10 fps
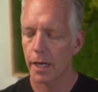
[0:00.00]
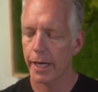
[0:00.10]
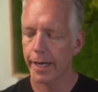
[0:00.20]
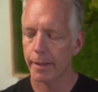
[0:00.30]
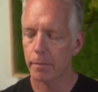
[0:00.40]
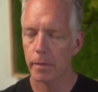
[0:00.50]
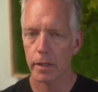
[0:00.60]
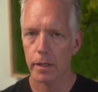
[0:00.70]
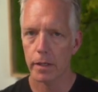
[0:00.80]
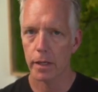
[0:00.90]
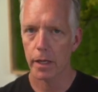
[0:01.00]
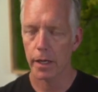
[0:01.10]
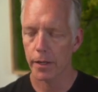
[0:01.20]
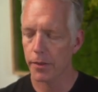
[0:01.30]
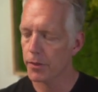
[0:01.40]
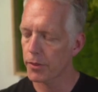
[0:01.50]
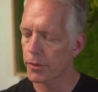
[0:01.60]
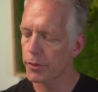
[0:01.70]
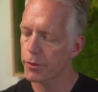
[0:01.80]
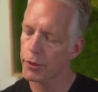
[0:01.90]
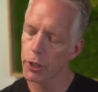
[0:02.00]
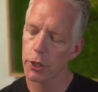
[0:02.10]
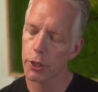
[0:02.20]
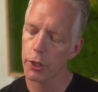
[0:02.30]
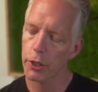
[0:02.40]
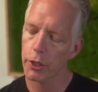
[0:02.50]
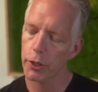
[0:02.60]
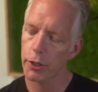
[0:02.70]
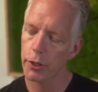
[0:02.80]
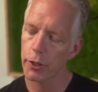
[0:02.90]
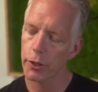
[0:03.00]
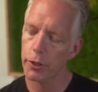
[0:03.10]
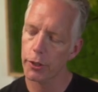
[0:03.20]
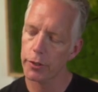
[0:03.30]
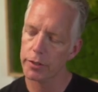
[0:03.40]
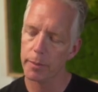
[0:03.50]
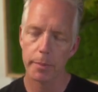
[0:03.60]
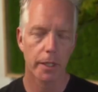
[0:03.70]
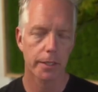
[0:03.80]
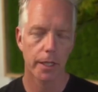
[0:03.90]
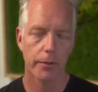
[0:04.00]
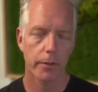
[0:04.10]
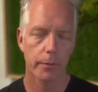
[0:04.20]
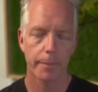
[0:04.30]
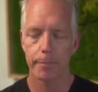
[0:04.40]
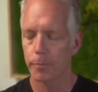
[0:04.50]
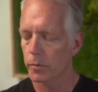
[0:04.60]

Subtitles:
I'm a 3rd, something like that, 3rd away.